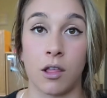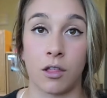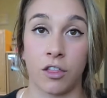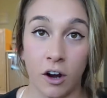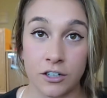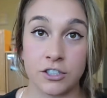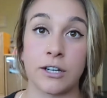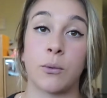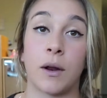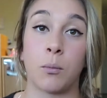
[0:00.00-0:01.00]

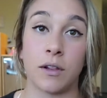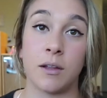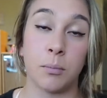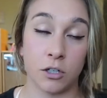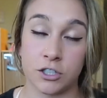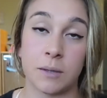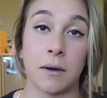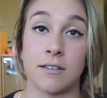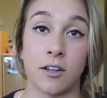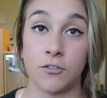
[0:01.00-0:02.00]
lethargic when I'm really pushing
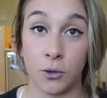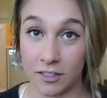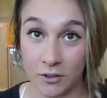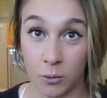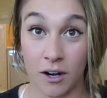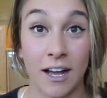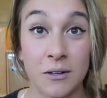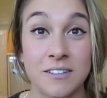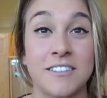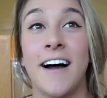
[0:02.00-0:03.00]
myself doing these
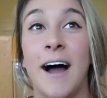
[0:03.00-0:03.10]
workouts.